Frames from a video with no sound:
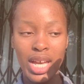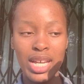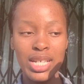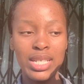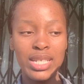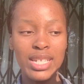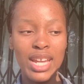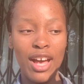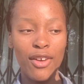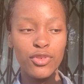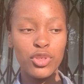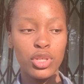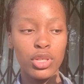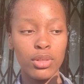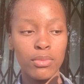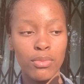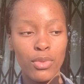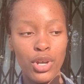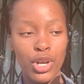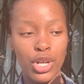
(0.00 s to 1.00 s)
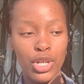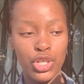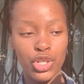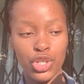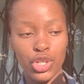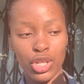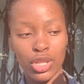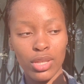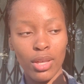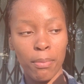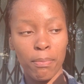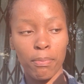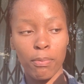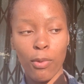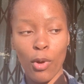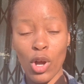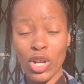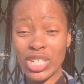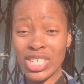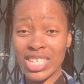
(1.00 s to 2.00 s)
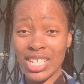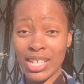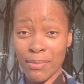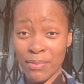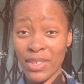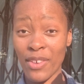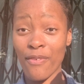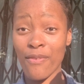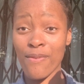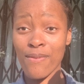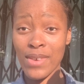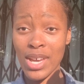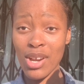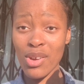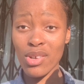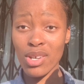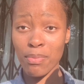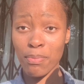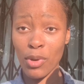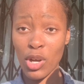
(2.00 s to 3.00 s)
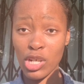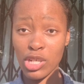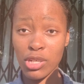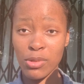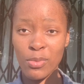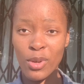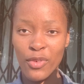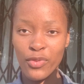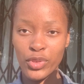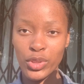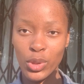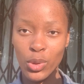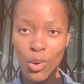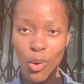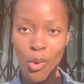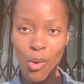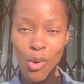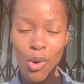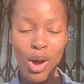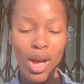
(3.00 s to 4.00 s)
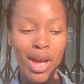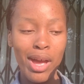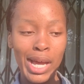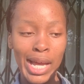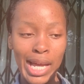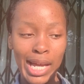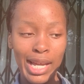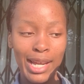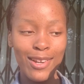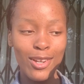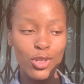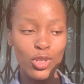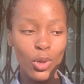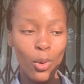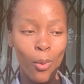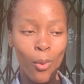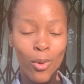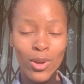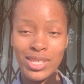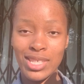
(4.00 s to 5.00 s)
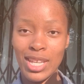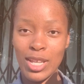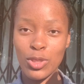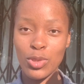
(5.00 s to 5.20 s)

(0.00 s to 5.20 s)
enough to immerse the bottom, the very bottom of the core, into water.